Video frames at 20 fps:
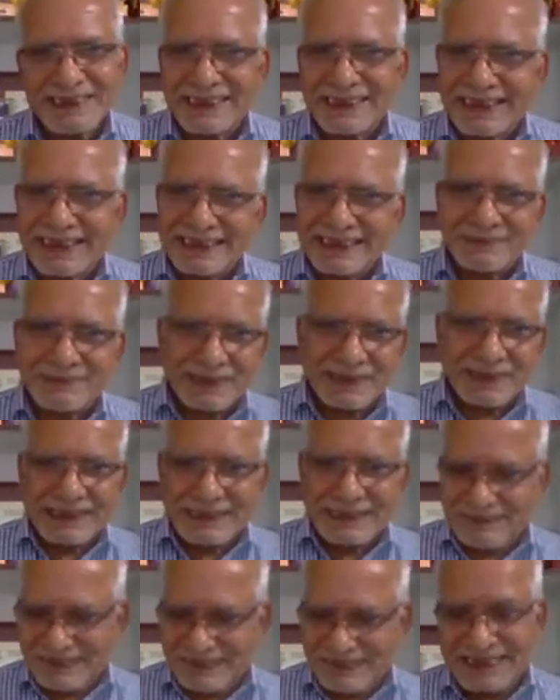Then I'll
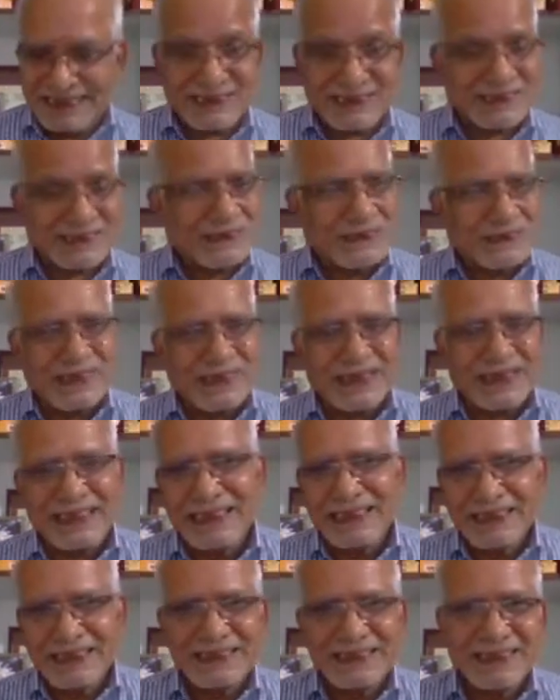begin with the story
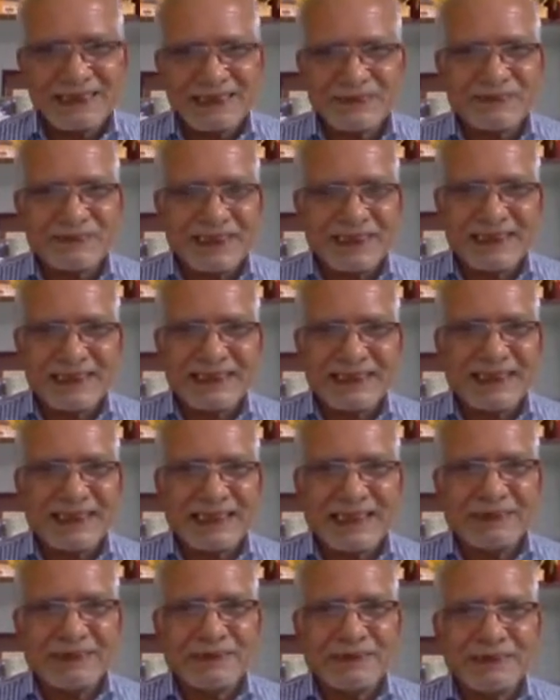that we
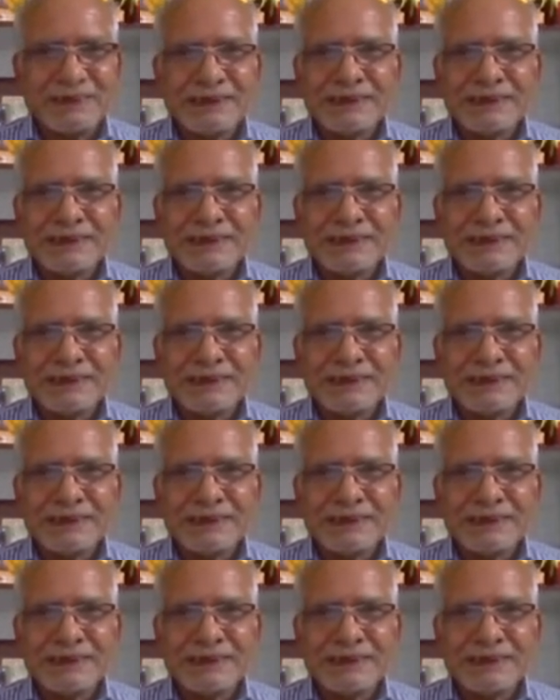have.